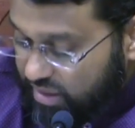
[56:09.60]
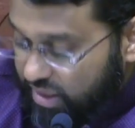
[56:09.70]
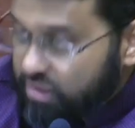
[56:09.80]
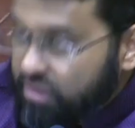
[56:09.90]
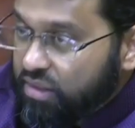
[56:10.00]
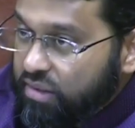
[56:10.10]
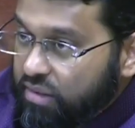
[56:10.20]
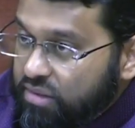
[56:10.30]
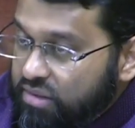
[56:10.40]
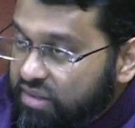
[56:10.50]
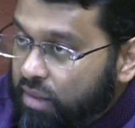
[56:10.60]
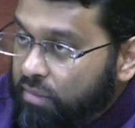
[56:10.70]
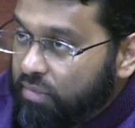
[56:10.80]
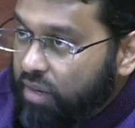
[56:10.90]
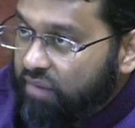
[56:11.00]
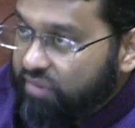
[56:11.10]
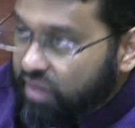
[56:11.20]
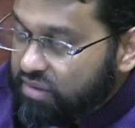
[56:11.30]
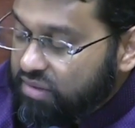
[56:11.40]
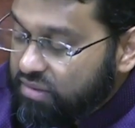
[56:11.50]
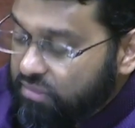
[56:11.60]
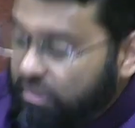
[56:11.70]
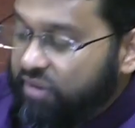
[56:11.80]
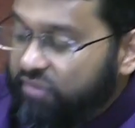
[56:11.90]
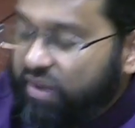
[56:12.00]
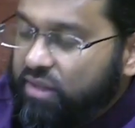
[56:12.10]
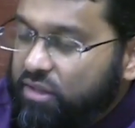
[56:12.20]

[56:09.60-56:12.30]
that some of us might find